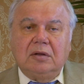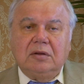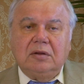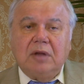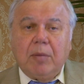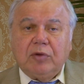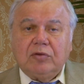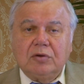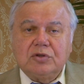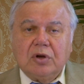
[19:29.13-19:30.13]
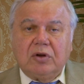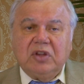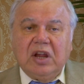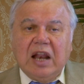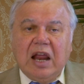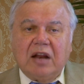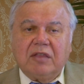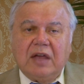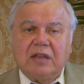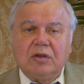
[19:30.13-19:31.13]
The Apostle John
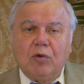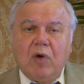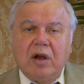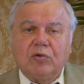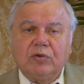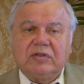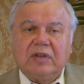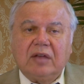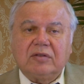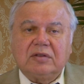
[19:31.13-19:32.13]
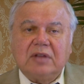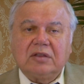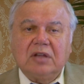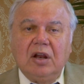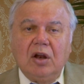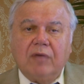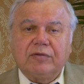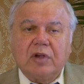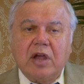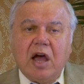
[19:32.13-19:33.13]
declared that the one who says that he
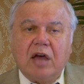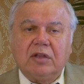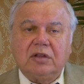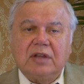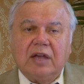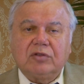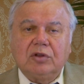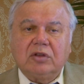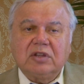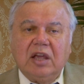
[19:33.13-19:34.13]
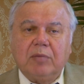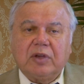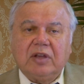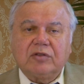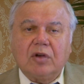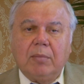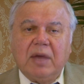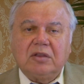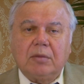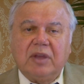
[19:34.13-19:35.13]
loves God and does not keep his
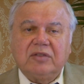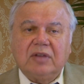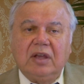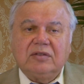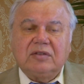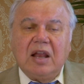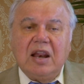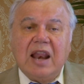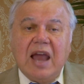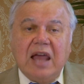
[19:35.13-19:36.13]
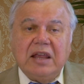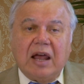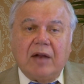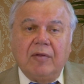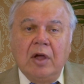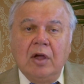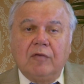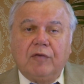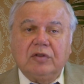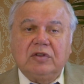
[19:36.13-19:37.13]
commandments is a liar.
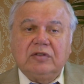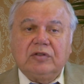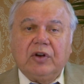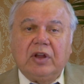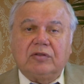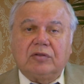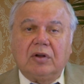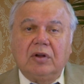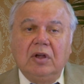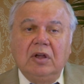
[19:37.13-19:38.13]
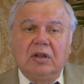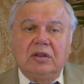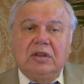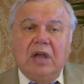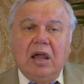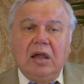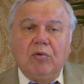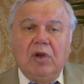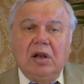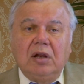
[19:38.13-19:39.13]
For this reason, they
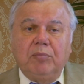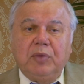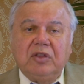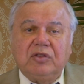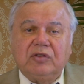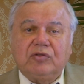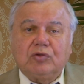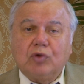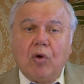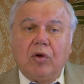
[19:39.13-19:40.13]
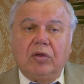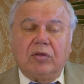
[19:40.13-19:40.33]
will be destroyed.